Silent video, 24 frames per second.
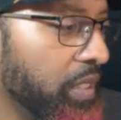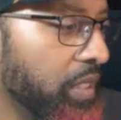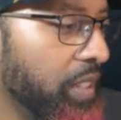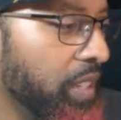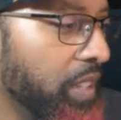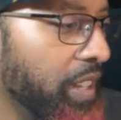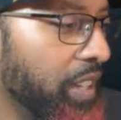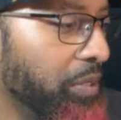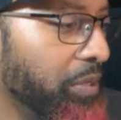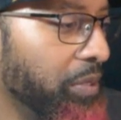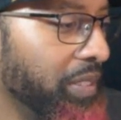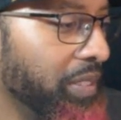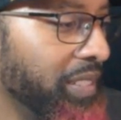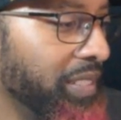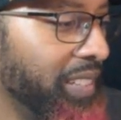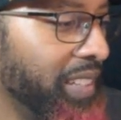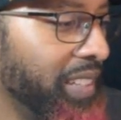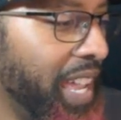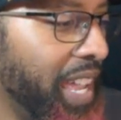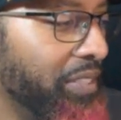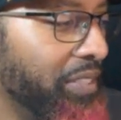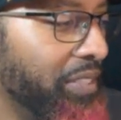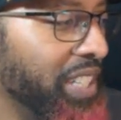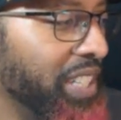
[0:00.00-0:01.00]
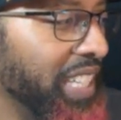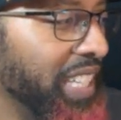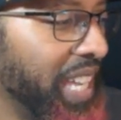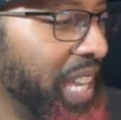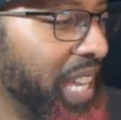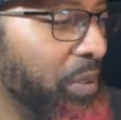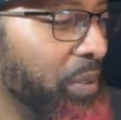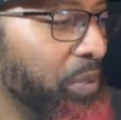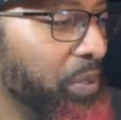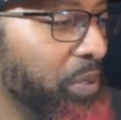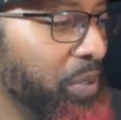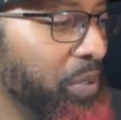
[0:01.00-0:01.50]
Now I don't have any
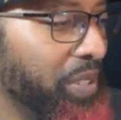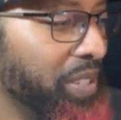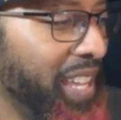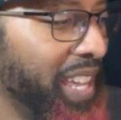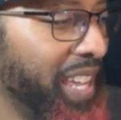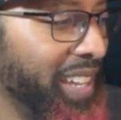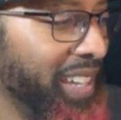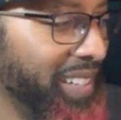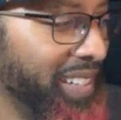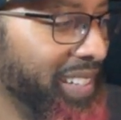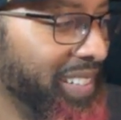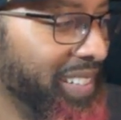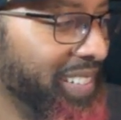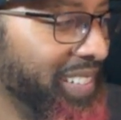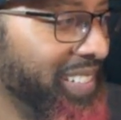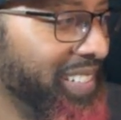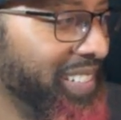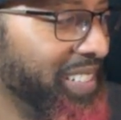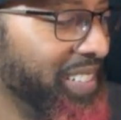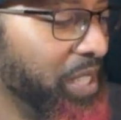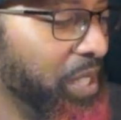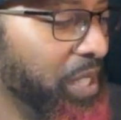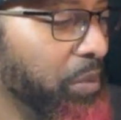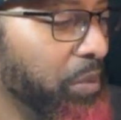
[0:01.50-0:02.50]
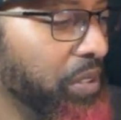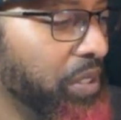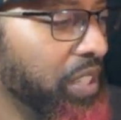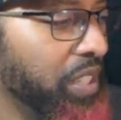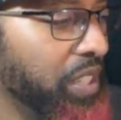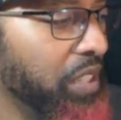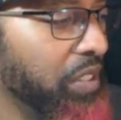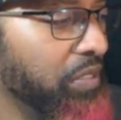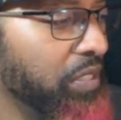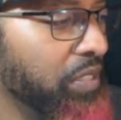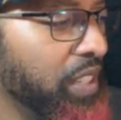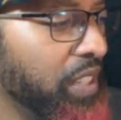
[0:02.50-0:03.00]
counter tech to deal with
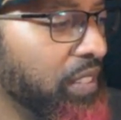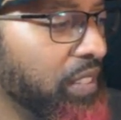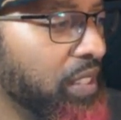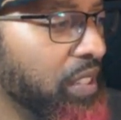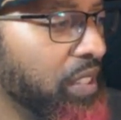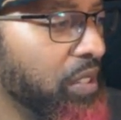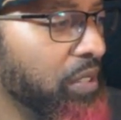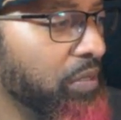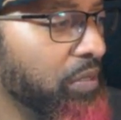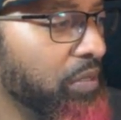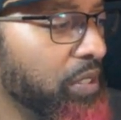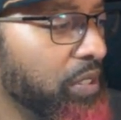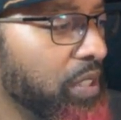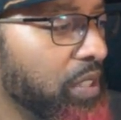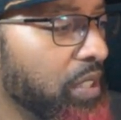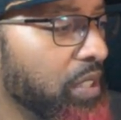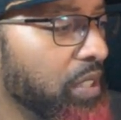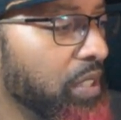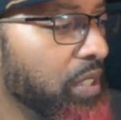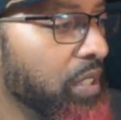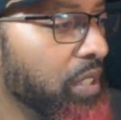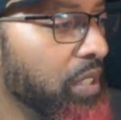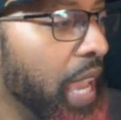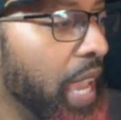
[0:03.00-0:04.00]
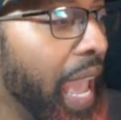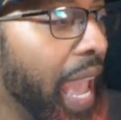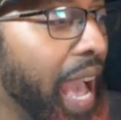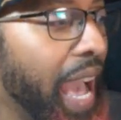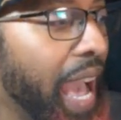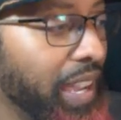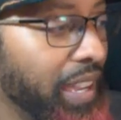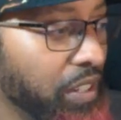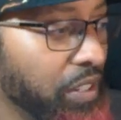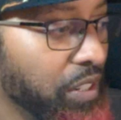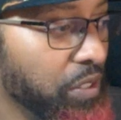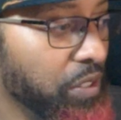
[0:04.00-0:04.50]
any of that stuff.
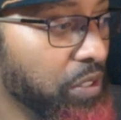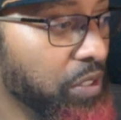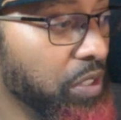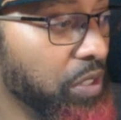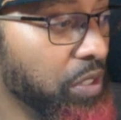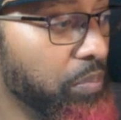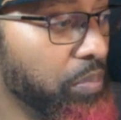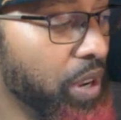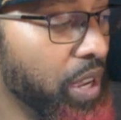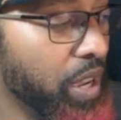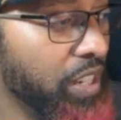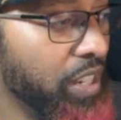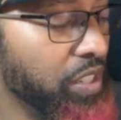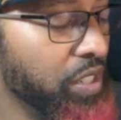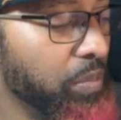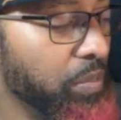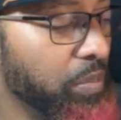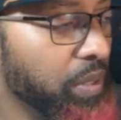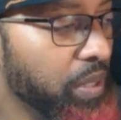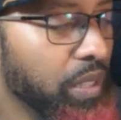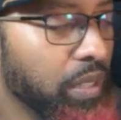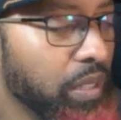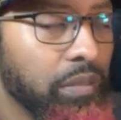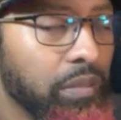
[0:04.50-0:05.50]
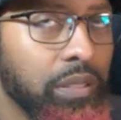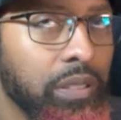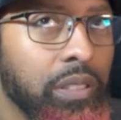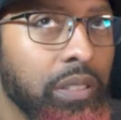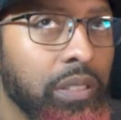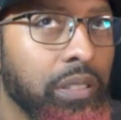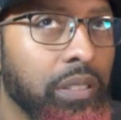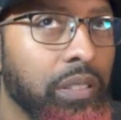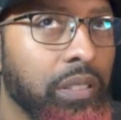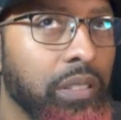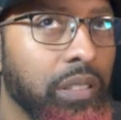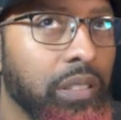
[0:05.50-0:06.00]
Here's a good Prodigy play.
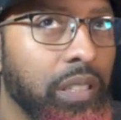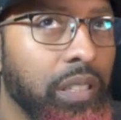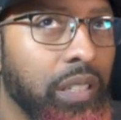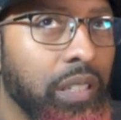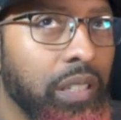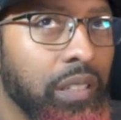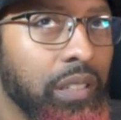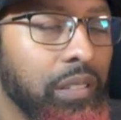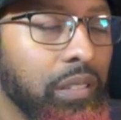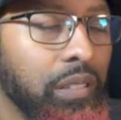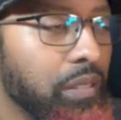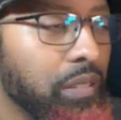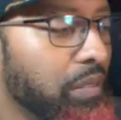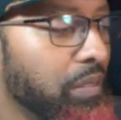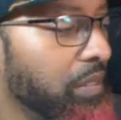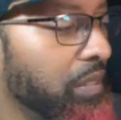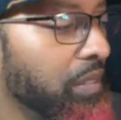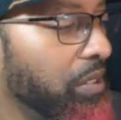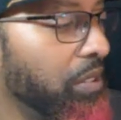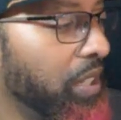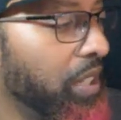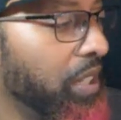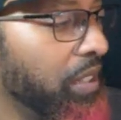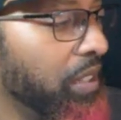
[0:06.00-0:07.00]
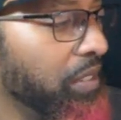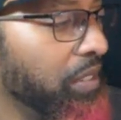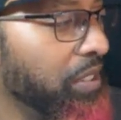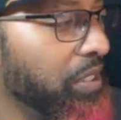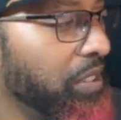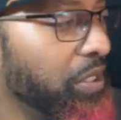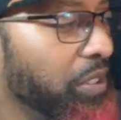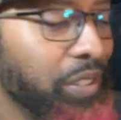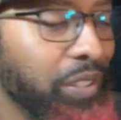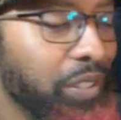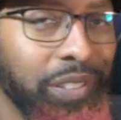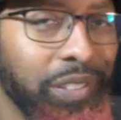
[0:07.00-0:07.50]
Okay,
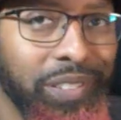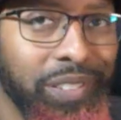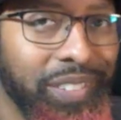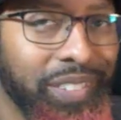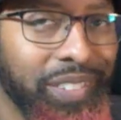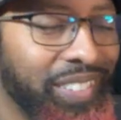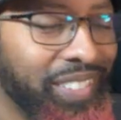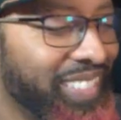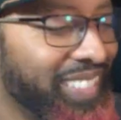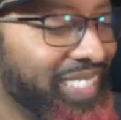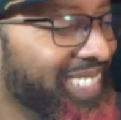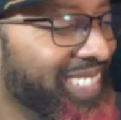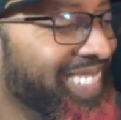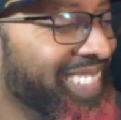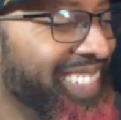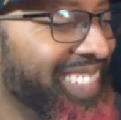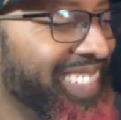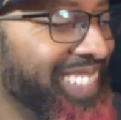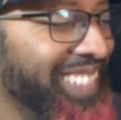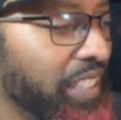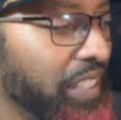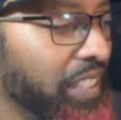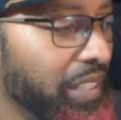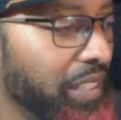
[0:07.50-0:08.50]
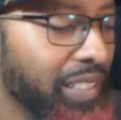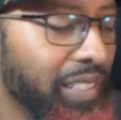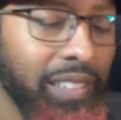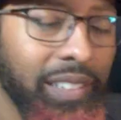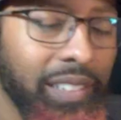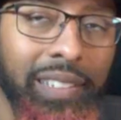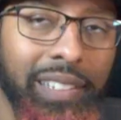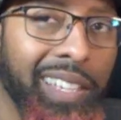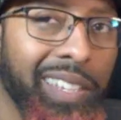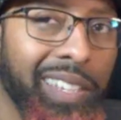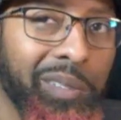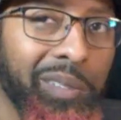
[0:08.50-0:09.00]
good is
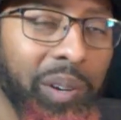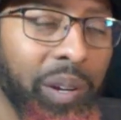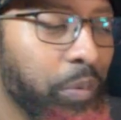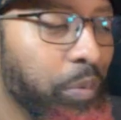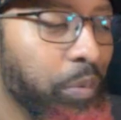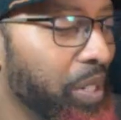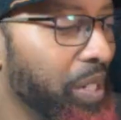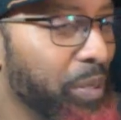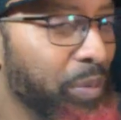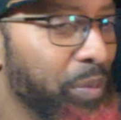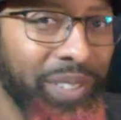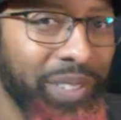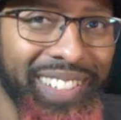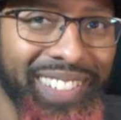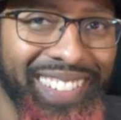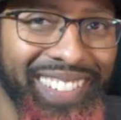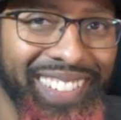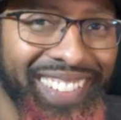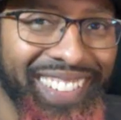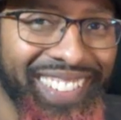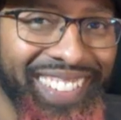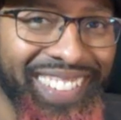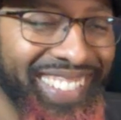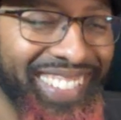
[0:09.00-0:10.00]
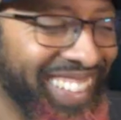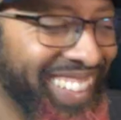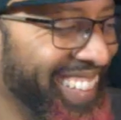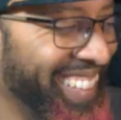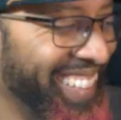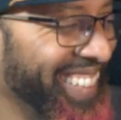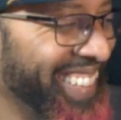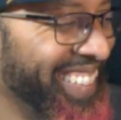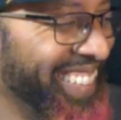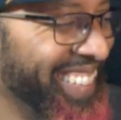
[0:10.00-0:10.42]
not the right word I wanted to use there.